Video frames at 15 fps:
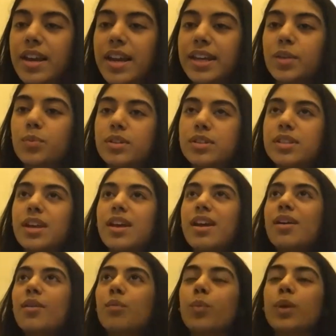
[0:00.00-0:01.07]
Like, it was,
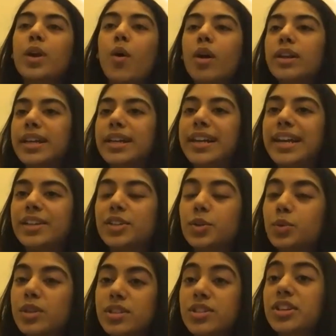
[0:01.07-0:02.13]
we all can like do
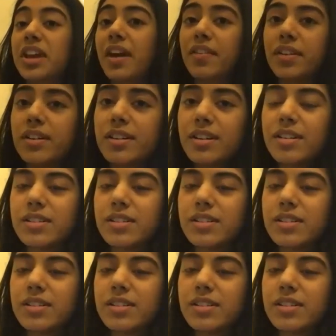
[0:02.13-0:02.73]
this together.